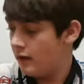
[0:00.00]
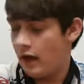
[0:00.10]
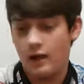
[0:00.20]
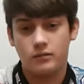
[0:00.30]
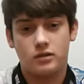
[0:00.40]

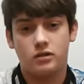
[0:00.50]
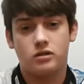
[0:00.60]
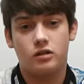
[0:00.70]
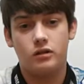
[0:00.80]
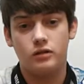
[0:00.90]
and I'm just going to
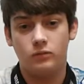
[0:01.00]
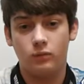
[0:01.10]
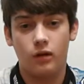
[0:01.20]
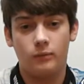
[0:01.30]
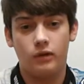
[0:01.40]
show you
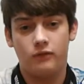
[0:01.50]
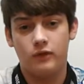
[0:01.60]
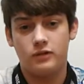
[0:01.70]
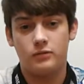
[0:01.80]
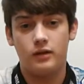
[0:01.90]
what I'm going to
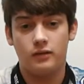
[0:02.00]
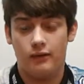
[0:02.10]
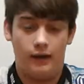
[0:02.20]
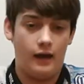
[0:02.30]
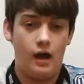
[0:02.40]
fish with
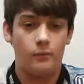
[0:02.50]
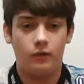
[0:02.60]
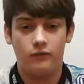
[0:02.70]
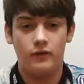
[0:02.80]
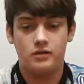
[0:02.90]
and how I'm
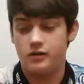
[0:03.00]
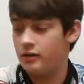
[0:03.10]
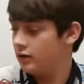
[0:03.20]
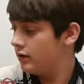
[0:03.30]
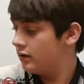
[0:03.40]
going to fish it.
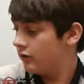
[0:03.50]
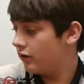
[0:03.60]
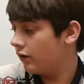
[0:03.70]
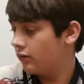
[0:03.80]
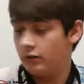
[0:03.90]

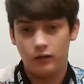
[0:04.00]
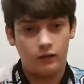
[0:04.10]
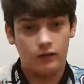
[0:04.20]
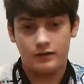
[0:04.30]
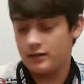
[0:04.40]
So
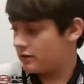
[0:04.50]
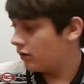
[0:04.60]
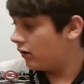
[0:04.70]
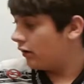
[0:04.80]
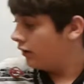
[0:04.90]
let's get
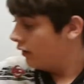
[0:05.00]
started.